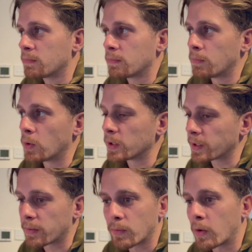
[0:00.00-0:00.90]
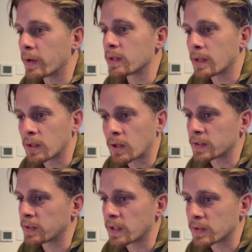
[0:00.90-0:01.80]
Malta or in
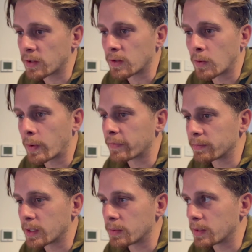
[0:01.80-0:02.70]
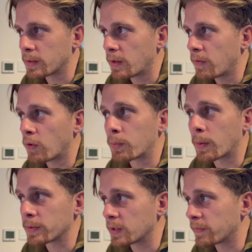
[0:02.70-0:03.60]
Costa del Sol or whatever it may be for
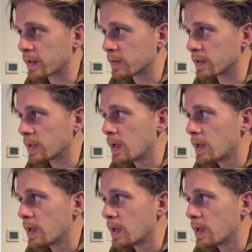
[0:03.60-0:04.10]
property investors.